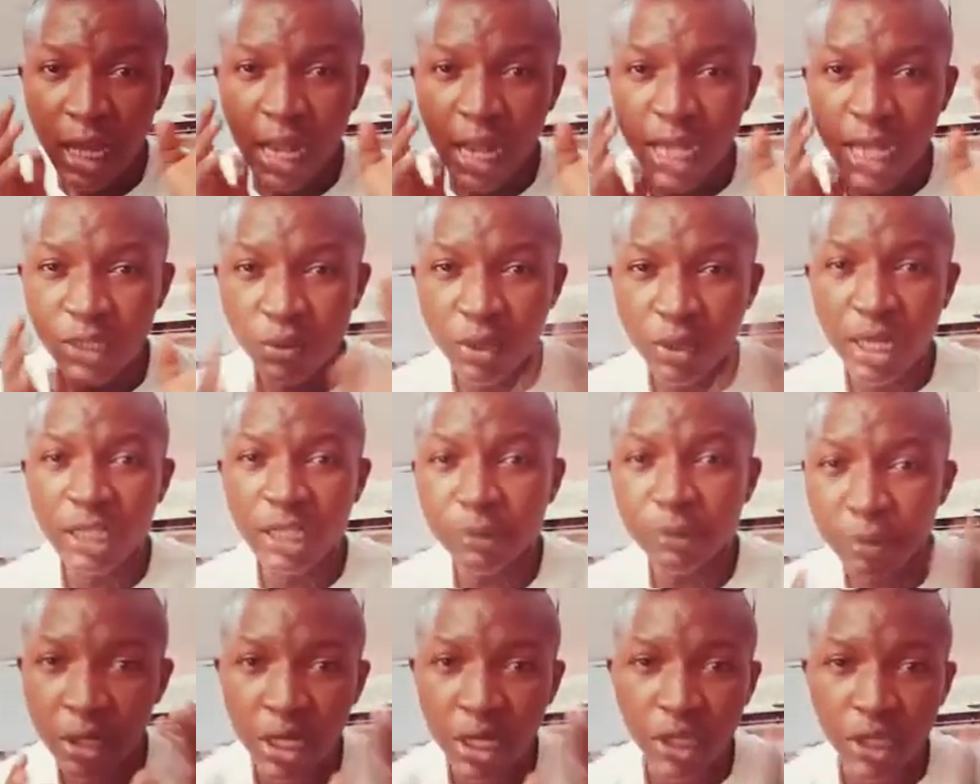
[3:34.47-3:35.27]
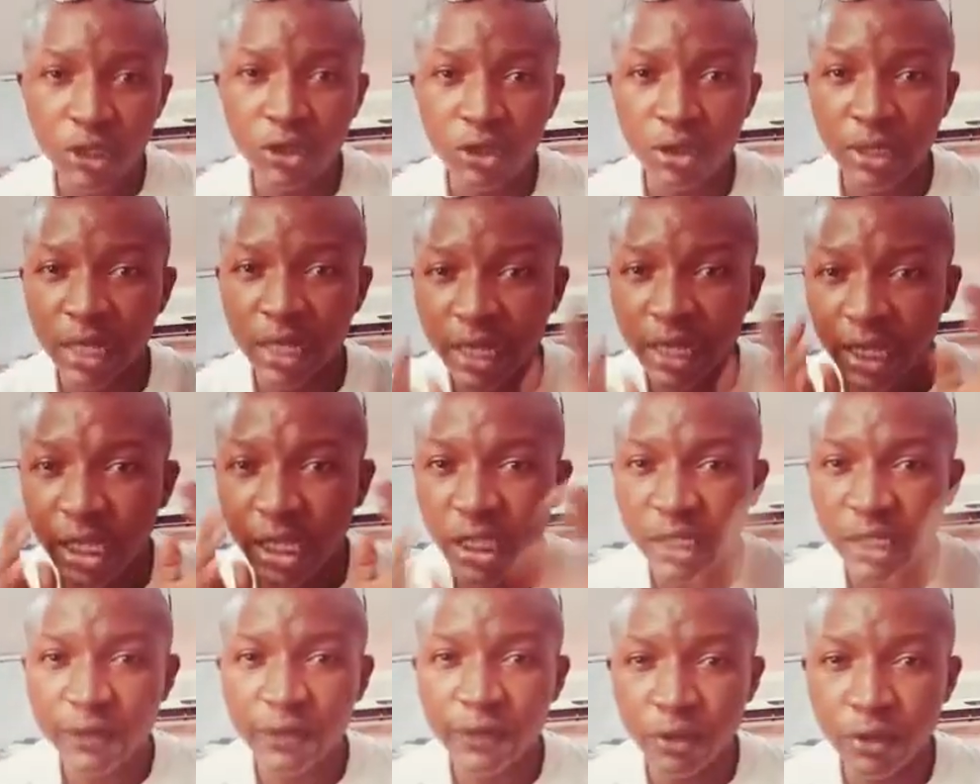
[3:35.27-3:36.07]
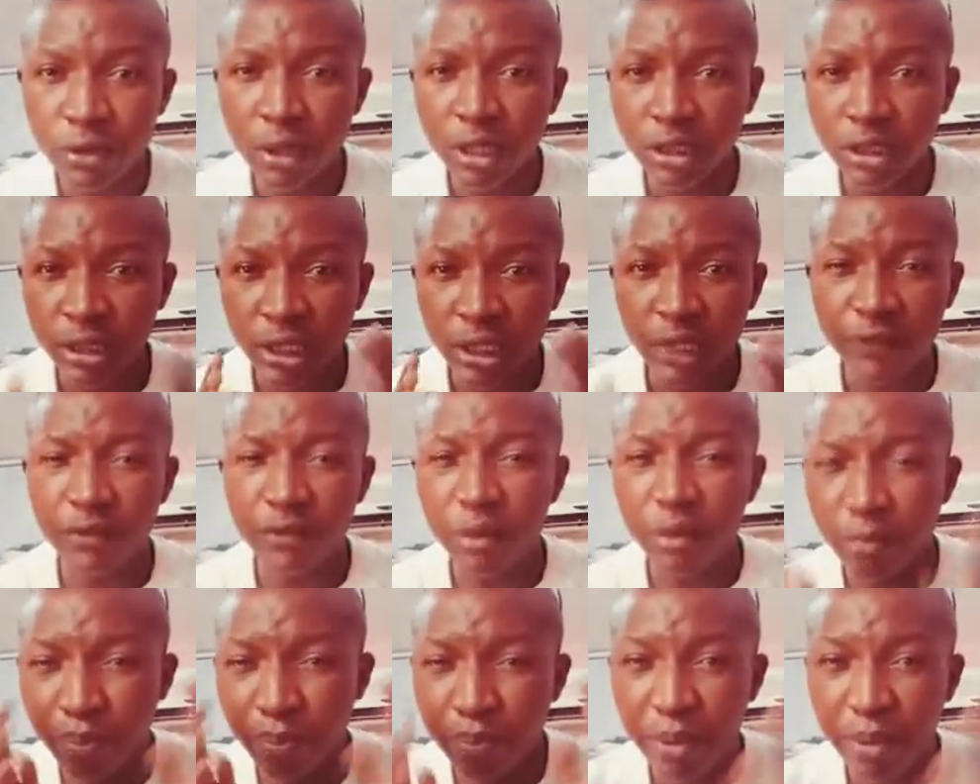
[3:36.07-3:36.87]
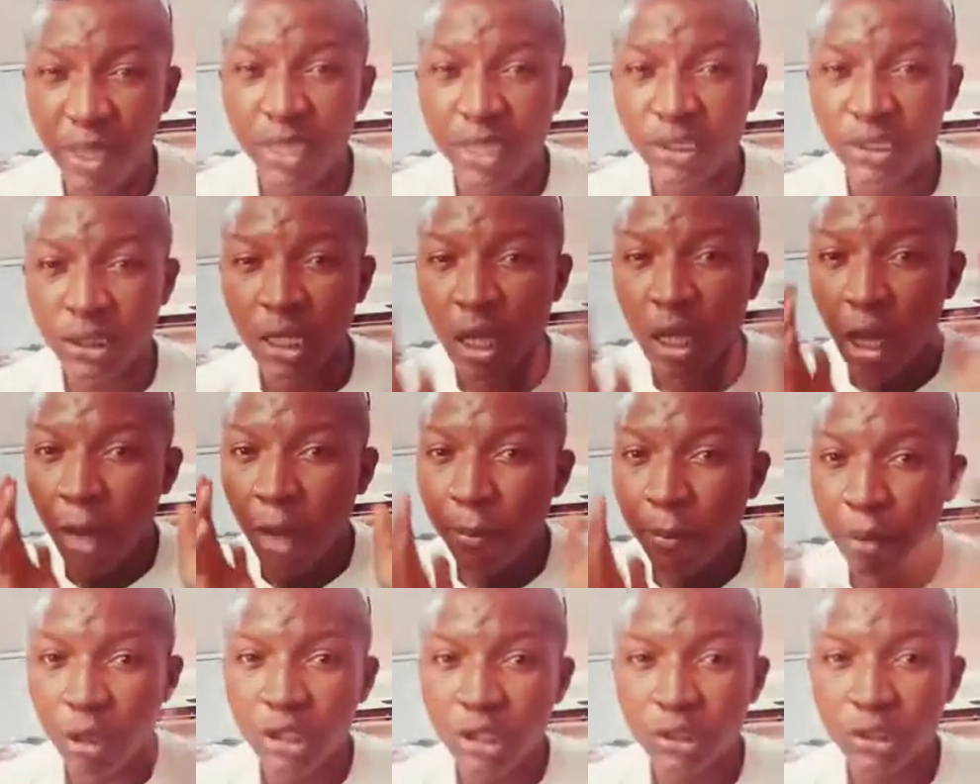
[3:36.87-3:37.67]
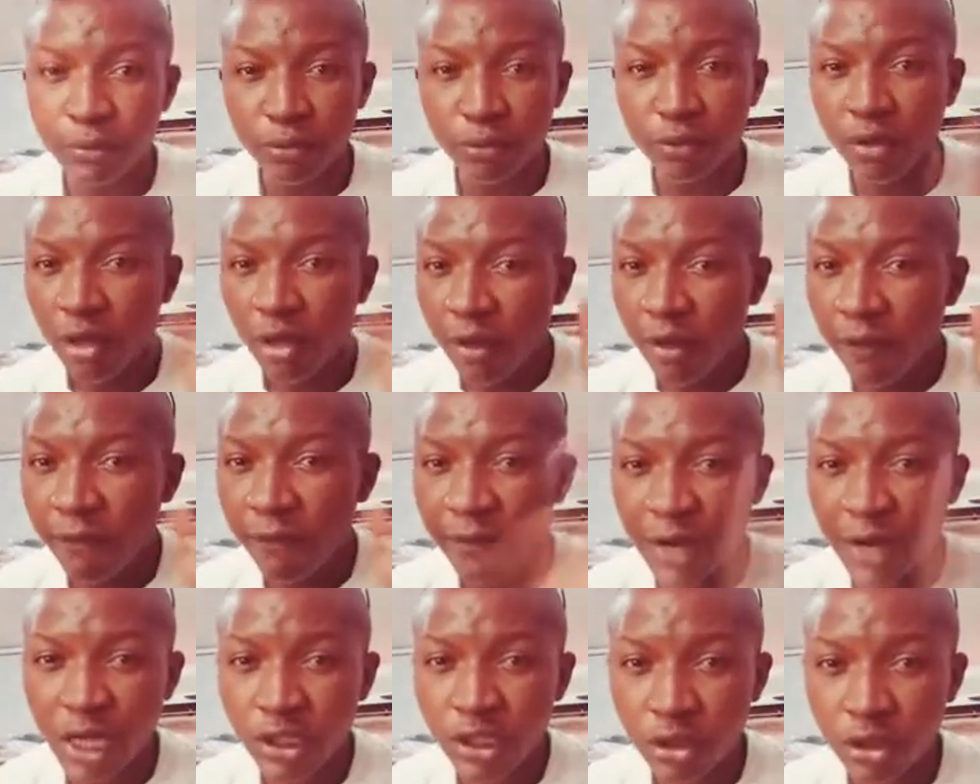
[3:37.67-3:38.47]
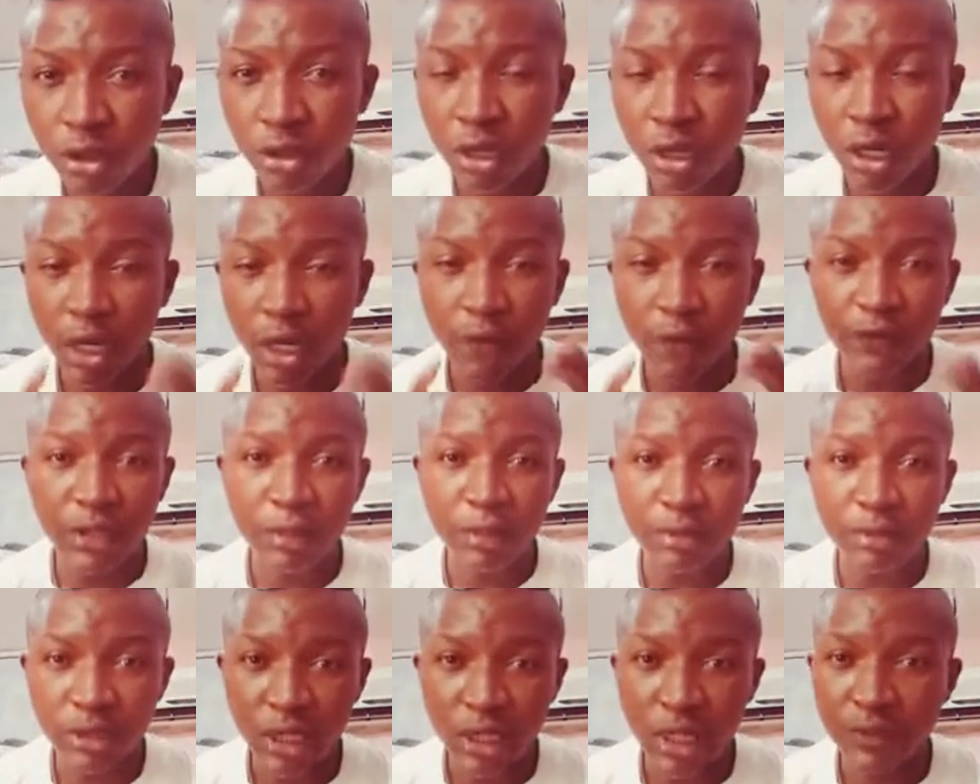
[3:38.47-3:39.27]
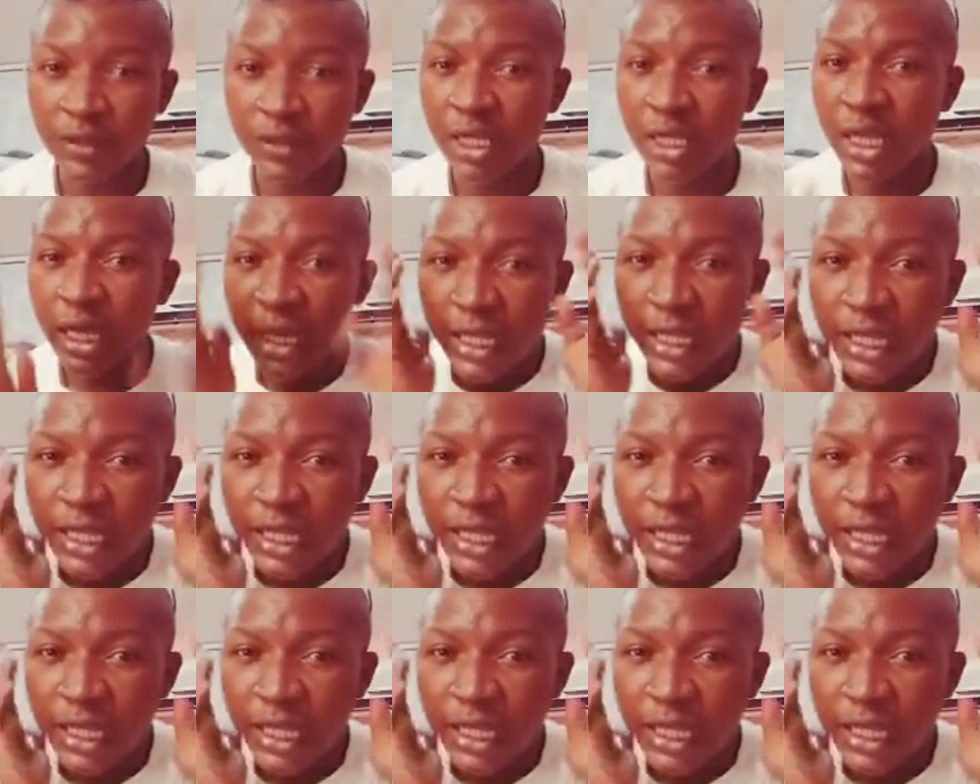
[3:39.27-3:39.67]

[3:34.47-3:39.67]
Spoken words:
as well as making sure that individuals live the best possible version of themselves.